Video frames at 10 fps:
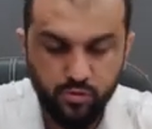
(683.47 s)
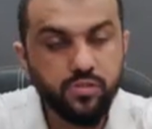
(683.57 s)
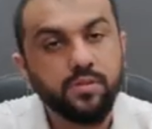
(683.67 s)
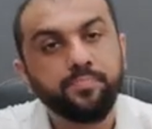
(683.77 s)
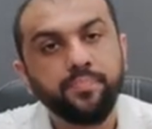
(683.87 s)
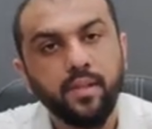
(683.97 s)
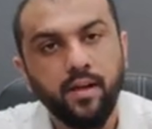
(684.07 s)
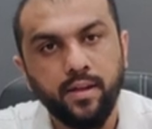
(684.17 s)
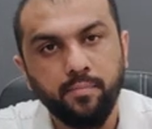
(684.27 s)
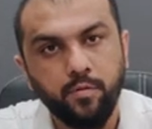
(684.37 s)
shows
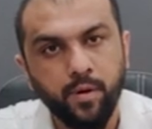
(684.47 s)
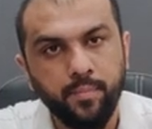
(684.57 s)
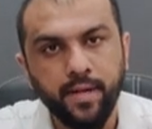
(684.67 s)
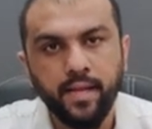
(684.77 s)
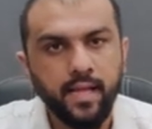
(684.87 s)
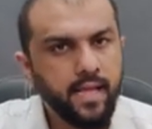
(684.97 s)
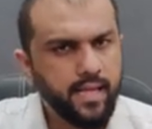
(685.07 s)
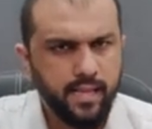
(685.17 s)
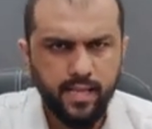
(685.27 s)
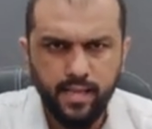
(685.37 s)
unemployment.
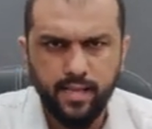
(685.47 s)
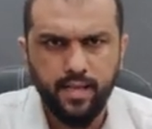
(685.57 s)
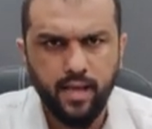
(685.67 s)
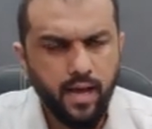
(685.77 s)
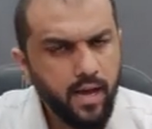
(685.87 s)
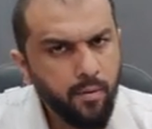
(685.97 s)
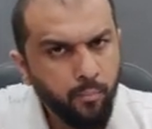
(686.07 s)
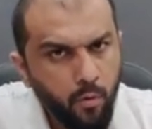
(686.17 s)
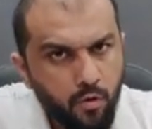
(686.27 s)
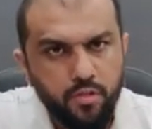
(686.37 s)

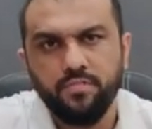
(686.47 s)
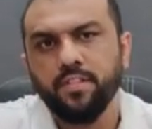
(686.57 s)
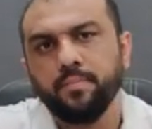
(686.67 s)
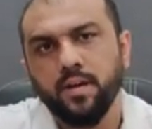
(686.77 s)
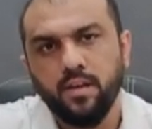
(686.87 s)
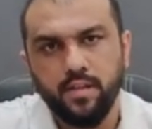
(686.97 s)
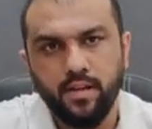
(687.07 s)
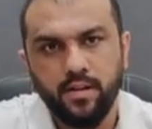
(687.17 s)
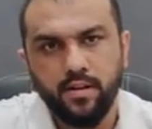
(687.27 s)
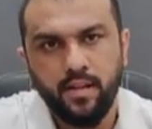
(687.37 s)
Both of them are
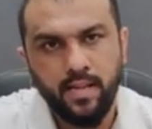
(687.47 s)
correct.